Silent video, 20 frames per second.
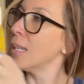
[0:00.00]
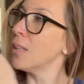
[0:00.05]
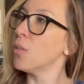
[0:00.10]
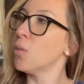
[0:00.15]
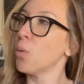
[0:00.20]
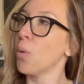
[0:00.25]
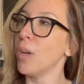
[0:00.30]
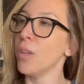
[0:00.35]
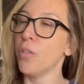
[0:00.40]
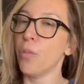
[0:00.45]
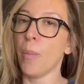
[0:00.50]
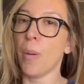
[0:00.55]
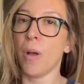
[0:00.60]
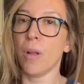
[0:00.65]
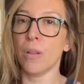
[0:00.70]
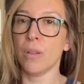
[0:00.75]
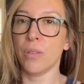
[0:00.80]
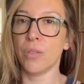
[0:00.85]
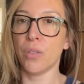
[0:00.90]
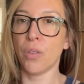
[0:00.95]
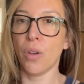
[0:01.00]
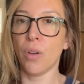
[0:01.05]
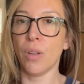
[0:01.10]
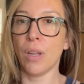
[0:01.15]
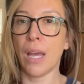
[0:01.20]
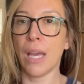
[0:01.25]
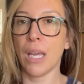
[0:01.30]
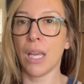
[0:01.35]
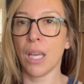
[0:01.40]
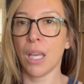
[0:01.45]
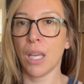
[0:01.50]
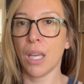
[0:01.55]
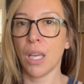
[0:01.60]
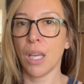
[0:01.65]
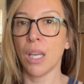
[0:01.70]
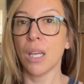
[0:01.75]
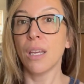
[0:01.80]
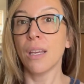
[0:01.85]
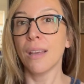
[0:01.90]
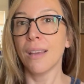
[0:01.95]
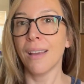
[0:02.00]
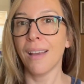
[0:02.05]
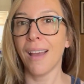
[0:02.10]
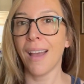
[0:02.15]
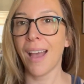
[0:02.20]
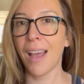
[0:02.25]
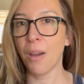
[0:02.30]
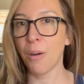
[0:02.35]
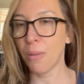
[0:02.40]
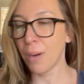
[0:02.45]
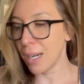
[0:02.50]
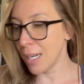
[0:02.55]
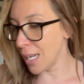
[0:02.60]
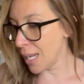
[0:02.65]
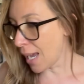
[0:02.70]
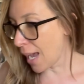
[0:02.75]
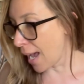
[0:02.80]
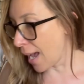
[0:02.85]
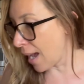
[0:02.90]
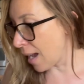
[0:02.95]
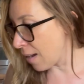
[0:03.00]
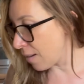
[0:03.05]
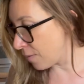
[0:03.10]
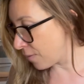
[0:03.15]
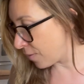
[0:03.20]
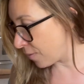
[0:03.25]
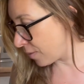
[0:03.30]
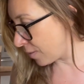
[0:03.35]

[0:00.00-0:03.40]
it's quite small. So like, I already have,